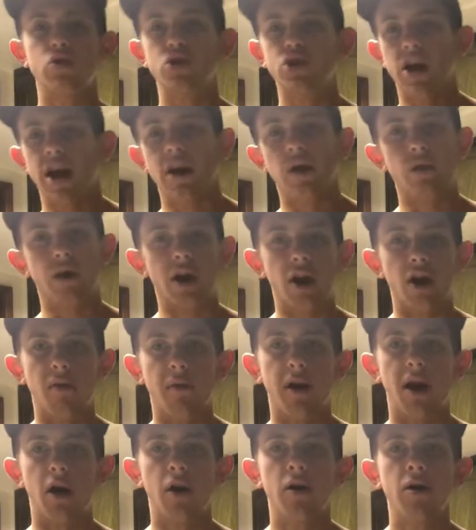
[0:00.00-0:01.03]
which I don't care
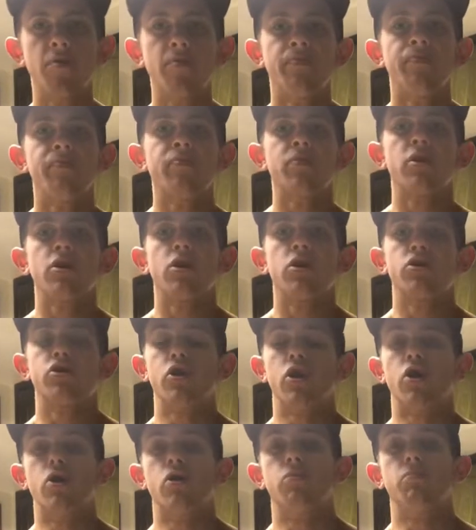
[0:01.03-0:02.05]
about.
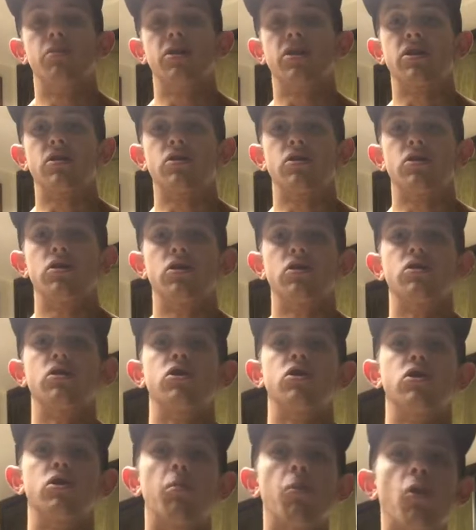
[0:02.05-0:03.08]
So, but
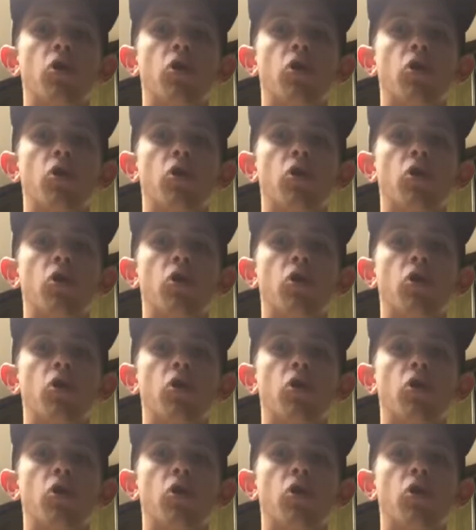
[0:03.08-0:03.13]
the